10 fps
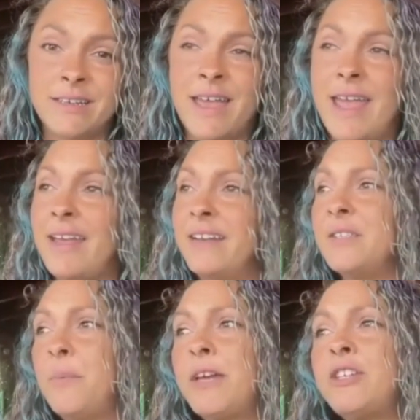And
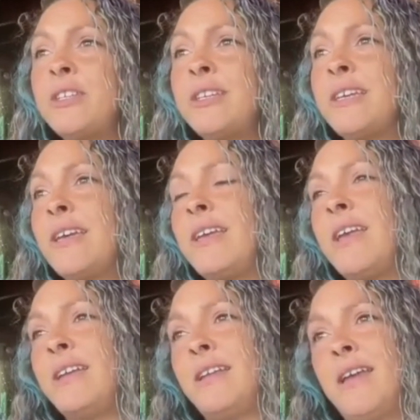especially
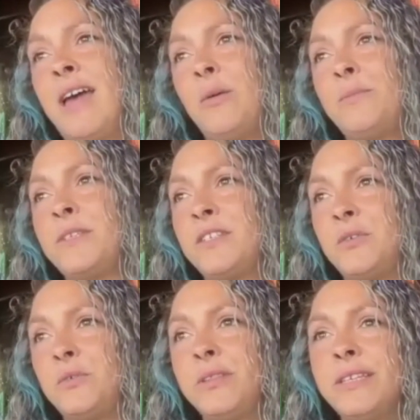it helps
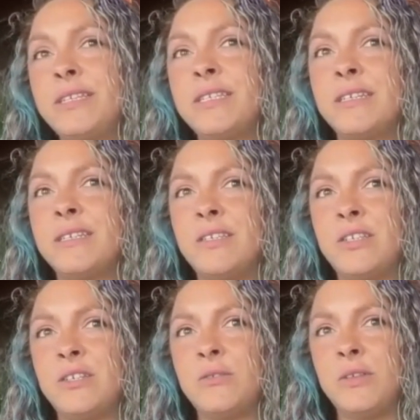to listen
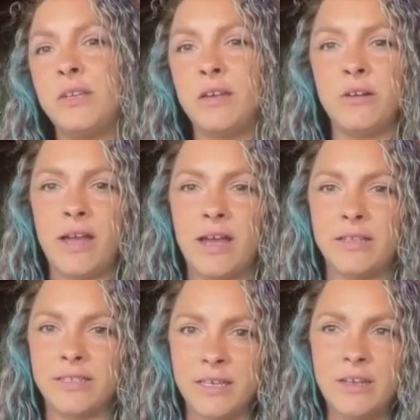to the other
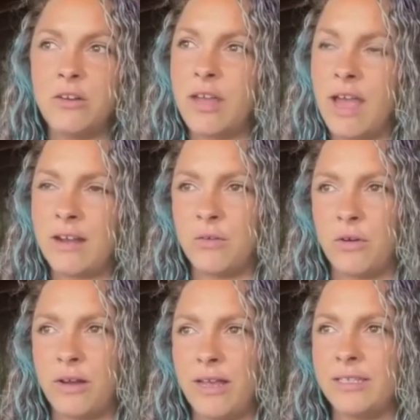ads in your
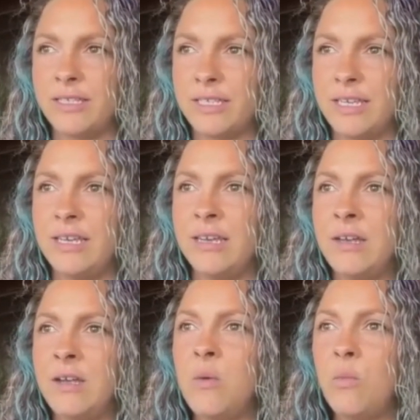category and see
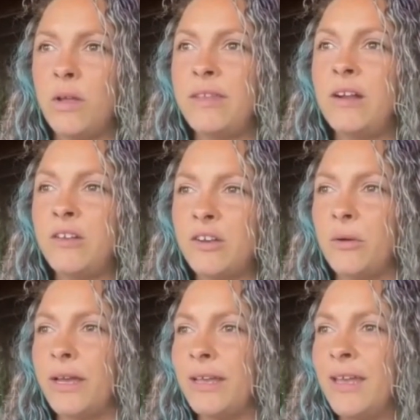what they're
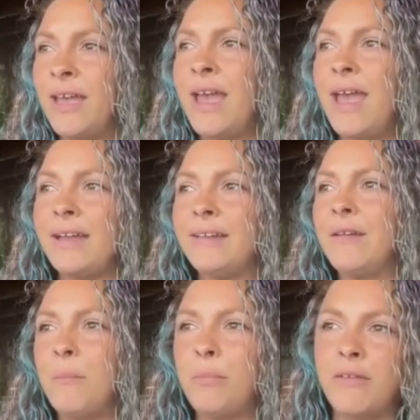doing and
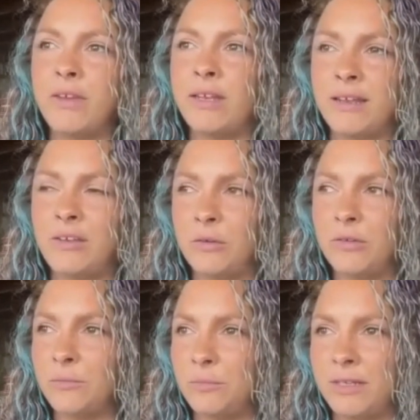pivot and do
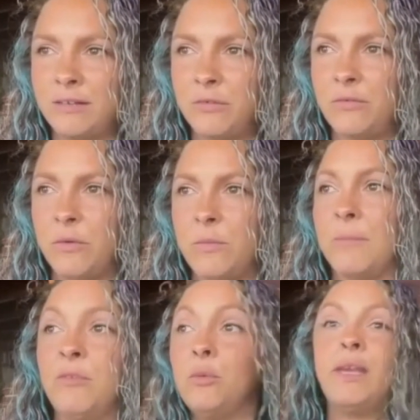something different from them.
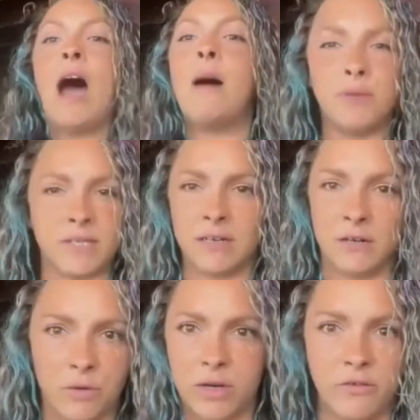Do the opposite of
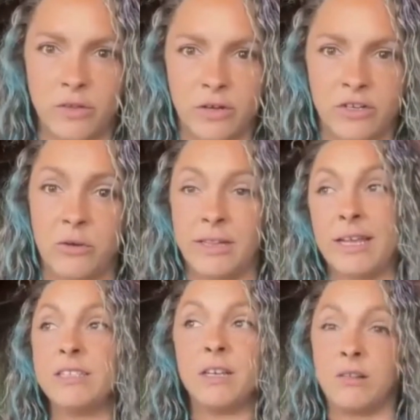whatever they're doing.
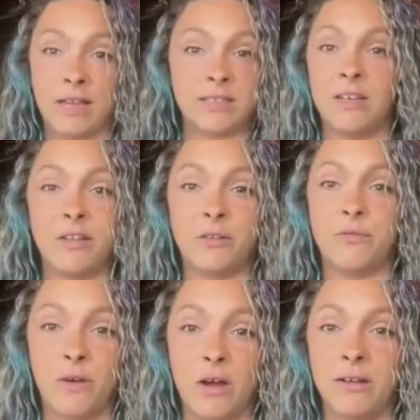That's another
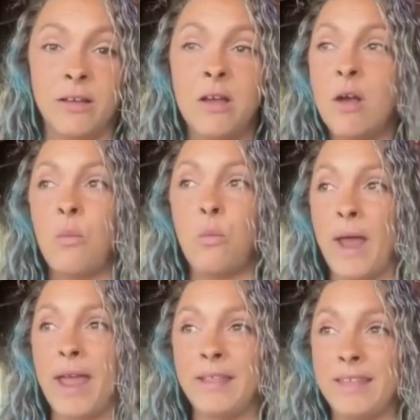fun
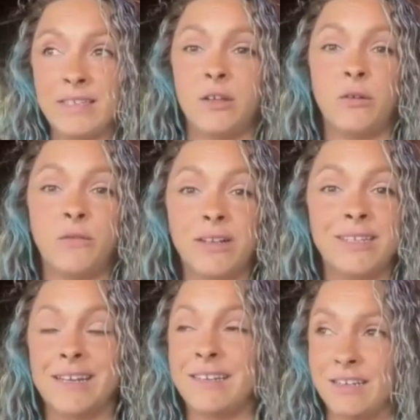way. That's another fun
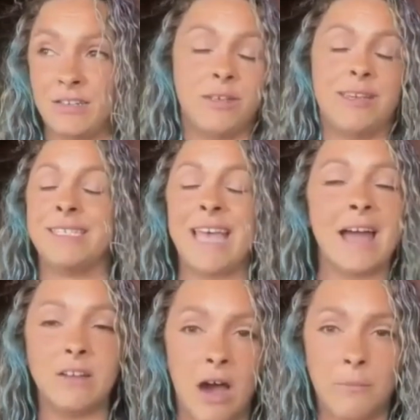technique. Do the exact
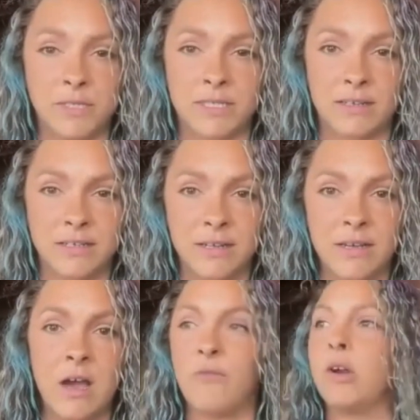opposite
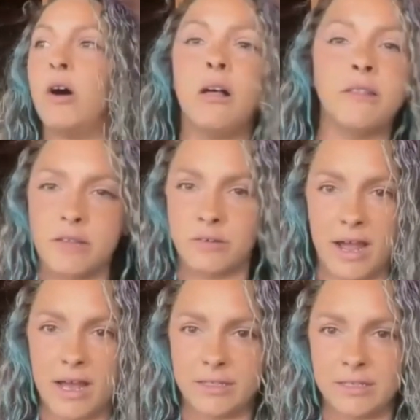of what all the other
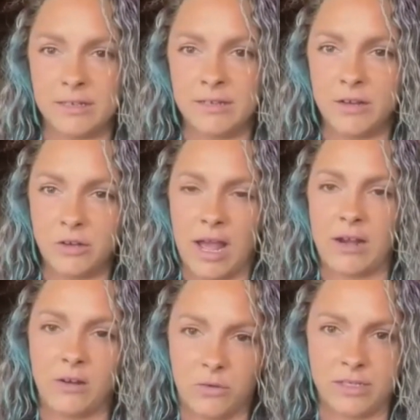ads in your
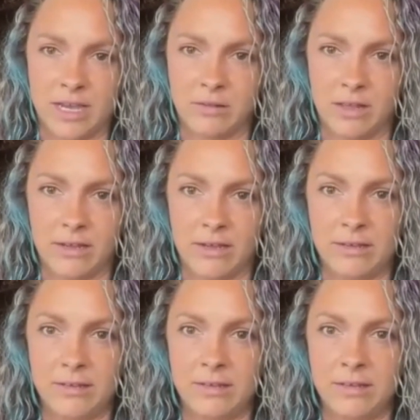category sound like.
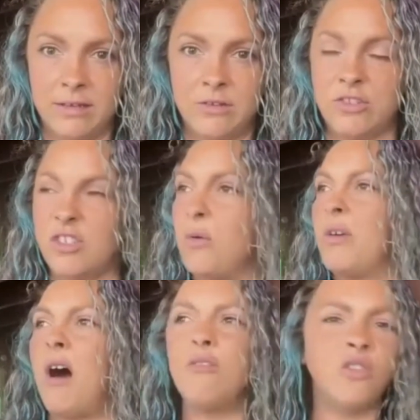Just go
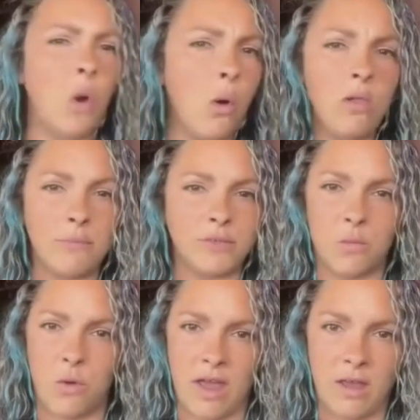the total opposite
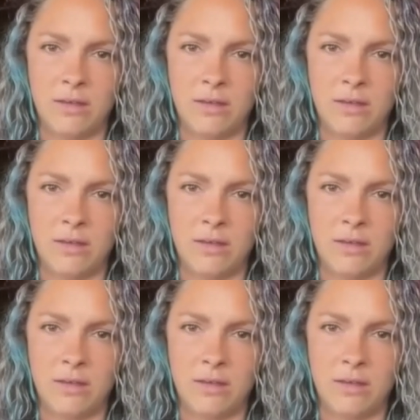way.